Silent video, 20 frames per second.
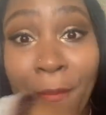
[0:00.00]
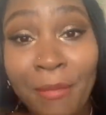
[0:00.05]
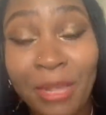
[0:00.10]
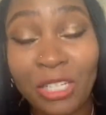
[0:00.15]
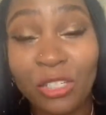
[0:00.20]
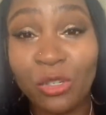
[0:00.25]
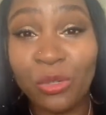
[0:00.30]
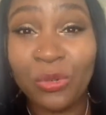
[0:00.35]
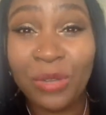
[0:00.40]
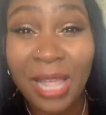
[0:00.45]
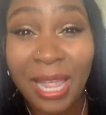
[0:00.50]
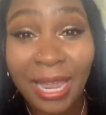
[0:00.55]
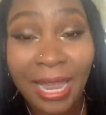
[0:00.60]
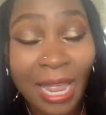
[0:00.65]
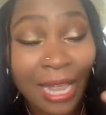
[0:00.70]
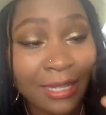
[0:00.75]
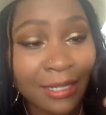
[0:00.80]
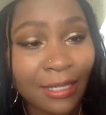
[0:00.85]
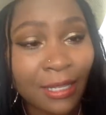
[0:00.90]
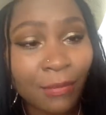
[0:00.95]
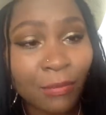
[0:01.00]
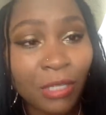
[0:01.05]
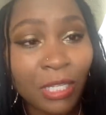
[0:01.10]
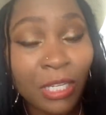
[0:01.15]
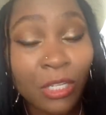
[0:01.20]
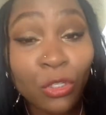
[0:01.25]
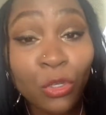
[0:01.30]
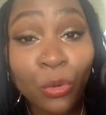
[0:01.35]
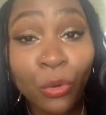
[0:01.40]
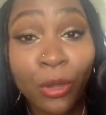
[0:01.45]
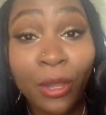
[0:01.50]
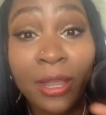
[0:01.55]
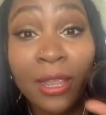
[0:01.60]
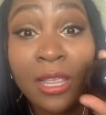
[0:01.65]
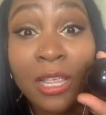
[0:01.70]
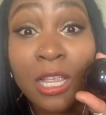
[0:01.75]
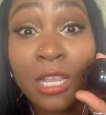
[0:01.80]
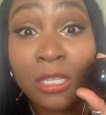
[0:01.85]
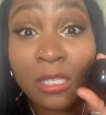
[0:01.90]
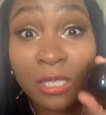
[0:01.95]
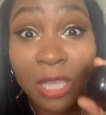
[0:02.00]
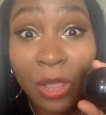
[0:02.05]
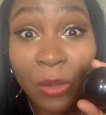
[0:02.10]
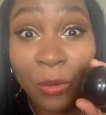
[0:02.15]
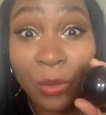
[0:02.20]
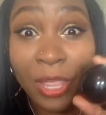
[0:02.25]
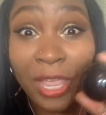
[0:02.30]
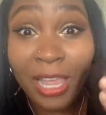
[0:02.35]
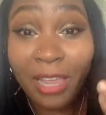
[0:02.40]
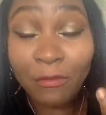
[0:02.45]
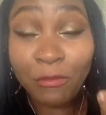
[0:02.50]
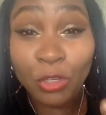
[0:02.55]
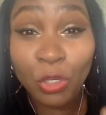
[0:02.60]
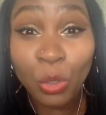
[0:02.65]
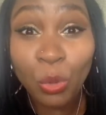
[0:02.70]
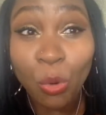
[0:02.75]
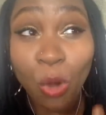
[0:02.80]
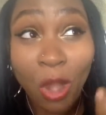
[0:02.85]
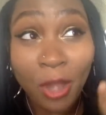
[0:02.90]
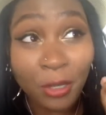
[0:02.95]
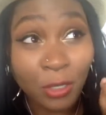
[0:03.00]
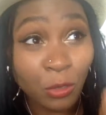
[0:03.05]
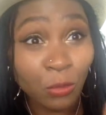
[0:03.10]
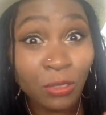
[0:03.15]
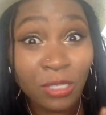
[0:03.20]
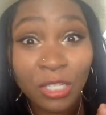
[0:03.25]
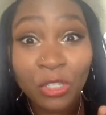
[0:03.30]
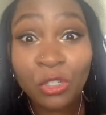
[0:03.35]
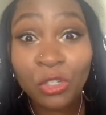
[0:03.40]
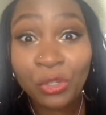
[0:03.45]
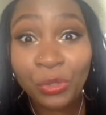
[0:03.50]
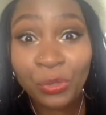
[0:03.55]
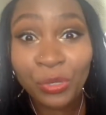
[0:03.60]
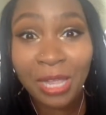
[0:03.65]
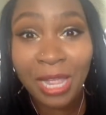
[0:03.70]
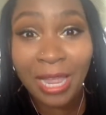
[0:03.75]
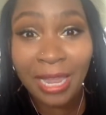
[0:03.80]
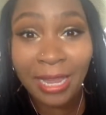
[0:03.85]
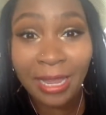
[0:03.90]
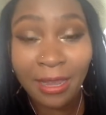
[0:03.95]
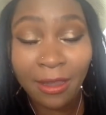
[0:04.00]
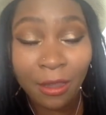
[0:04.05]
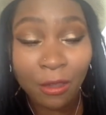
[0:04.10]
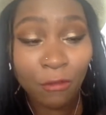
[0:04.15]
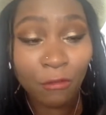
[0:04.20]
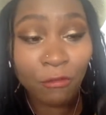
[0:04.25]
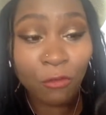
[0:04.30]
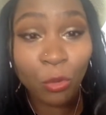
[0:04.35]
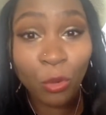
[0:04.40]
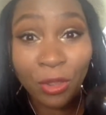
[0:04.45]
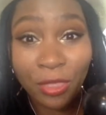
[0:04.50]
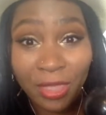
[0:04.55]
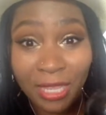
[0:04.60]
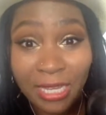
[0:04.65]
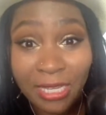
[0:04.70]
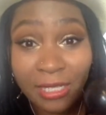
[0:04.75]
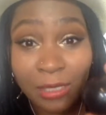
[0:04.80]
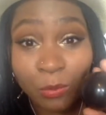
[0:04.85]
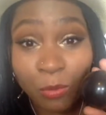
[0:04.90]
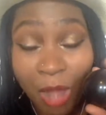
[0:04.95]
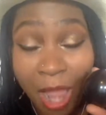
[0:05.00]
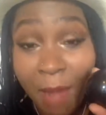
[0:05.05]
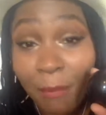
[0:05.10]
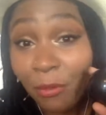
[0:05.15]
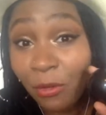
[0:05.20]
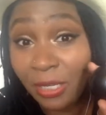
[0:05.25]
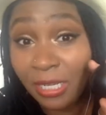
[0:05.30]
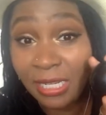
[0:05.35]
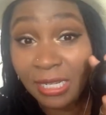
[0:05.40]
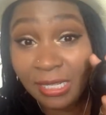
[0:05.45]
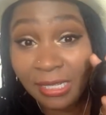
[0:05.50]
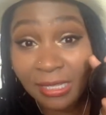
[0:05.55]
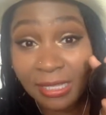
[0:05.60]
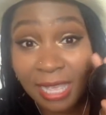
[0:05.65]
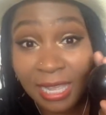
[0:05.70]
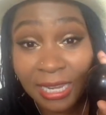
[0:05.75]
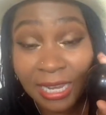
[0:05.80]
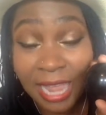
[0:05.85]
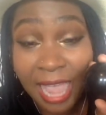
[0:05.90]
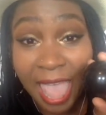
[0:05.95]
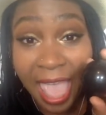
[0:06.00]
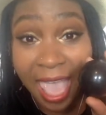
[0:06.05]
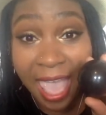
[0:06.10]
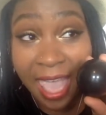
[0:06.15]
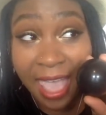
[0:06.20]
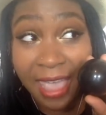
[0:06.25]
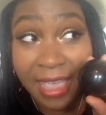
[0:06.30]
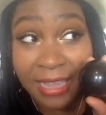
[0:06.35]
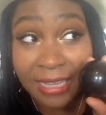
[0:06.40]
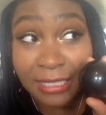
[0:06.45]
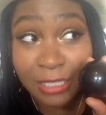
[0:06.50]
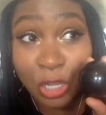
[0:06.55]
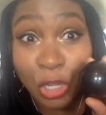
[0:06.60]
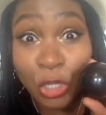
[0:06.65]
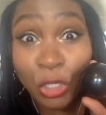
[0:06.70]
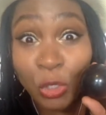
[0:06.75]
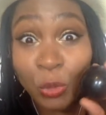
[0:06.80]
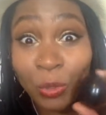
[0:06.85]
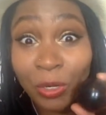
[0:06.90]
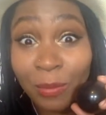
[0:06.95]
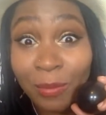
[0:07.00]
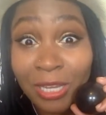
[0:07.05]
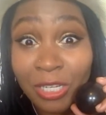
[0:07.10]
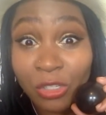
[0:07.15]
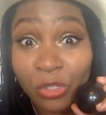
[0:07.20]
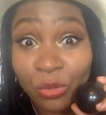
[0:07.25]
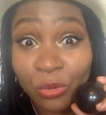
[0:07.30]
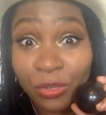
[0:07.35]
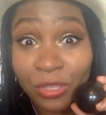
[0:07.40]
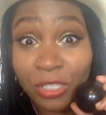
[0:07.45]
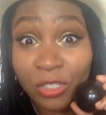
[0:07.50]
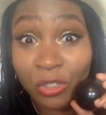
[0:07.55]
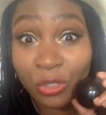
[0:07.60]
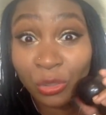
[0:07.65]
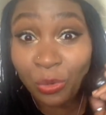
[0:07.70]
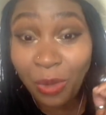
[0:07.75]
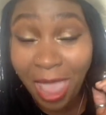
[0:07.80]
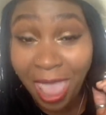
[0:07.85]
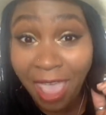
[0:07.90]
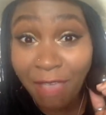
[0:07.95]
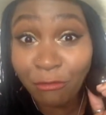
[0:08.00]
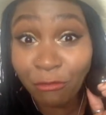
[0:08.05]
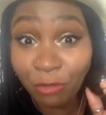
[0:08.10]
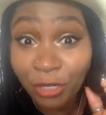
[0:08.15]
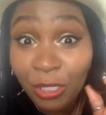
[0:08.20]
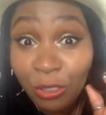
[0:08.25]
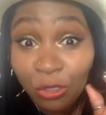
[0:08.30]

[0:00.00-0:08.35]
my shungite. I simply adore it. So if you are using shungite for these properties that it has, you want to make sure that you have real